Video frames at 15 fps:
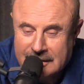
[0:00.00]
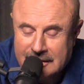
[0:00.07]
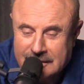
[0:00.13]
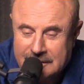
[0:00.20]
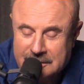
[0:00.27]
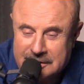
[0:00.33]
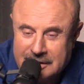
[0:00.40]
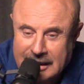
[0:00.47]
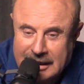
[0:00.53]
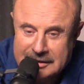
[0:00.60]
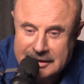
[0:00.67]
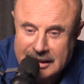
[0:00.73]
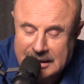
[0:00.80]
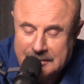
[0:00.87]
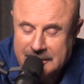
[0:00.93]
When's the
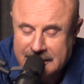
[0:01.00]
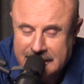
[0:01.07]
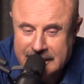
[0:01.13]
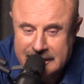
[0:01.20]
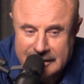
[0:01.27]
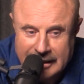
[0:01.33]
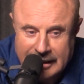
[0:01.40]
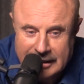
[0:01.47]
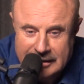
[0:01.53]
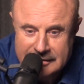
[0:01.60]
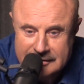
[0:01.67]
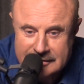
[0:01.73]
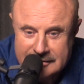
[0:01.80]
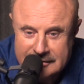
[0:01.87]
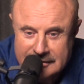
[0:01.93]
last time you did that?
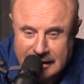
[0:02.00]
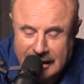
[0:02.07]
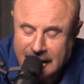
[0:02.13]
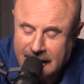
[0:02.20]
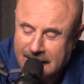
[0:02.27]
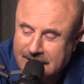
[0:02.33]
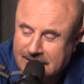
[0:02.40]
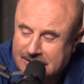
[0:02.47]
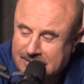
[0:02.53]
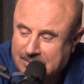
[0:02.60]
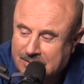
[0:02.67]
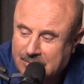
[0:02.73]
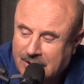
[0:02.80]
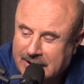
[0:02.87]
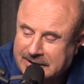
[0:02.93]
Oh, it's
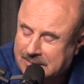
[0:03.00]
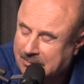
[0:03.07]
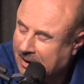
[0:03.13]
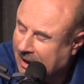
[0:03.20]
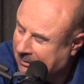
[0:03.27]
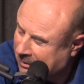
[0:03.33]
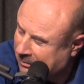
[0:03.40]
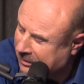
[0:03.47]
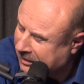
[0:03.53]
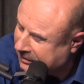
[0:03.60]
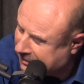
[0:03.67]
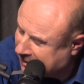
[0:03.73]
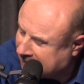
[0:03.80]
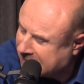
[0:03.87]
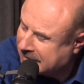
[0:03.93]
been what has Mama
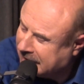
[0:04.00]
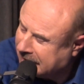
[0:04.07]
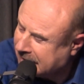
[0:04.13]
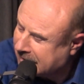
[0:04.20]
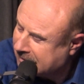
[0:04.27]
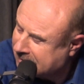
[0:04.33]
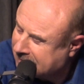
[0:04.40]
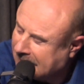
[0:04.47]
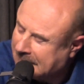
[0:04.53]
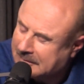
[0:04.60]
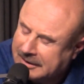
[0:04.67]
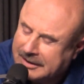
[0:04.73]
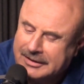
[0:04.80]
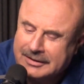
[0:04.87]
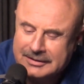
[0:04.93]
been six years,
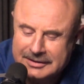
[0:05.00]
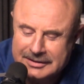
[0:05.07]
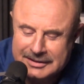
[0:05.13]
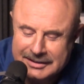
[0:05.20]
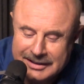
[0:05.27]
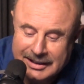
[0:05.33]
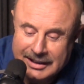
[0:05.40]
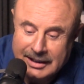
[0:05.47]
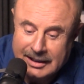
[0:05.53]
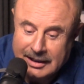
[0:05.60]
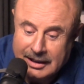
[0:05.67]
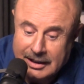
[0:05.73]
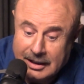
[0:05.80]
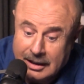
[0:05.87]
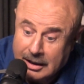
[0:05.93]
seven years?
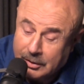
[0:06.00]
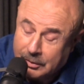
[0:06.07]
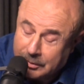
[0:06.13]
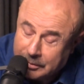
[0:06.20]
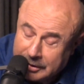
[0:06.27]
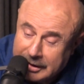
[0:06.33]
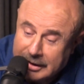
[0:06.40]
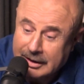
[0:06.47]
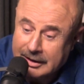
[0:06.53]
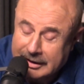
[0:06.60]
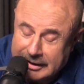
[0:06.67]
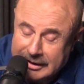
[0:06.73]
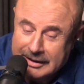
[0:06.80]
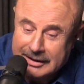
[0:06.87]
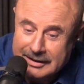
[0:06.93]

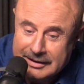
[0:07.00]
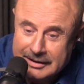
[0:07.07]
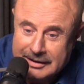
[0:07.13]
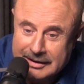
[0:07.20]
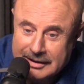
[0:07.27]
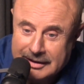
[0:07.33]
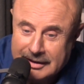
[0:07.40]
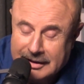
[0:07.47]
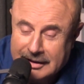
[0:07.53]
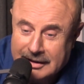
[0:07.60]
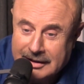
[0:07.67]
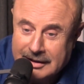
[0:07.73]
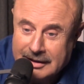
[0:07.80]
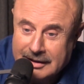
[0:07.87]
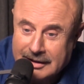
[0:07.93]
Really?
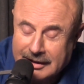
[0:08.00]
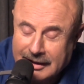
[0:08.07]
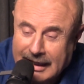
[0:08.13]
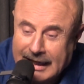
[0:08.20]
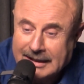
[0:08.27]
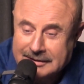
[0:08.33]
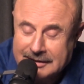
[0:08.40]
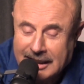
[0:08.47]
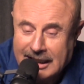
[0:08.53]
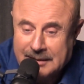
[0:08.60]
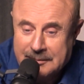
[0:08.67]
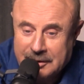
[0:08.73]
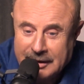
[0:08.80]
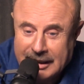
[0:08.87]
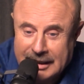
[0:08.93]
Last
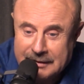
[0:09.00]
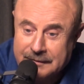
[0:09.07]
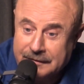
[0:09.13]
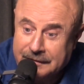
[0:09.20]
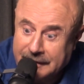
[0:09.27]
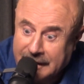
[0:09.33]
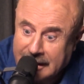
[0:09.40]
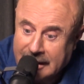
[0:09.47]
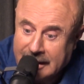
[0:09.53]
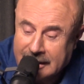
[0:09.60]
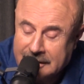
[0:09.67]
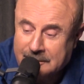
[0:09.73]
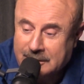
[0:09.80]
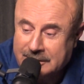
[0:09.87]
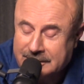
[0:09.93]
time you had
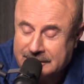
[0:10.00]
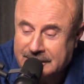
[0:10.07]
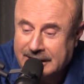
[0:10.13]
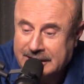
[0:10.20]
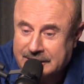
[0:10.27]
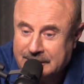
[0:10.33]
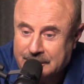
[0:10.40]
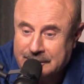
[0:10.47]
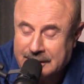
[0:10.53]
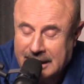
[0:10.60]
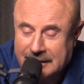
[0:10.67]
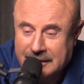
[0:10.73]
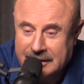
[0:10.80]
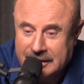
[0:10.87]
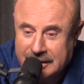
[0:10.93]
fun was six or
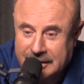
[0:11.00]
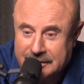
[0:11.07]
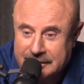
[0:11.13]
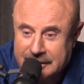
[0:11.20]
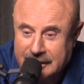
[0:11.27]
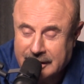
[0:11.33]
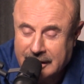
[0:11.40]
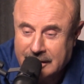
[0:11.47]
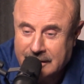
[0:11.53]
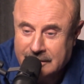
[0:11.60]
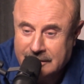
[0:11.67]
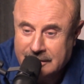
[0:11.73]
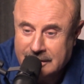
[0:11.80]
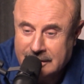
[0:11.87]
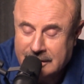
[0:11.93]
seven years
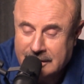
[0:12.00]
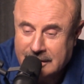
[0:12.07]
ago?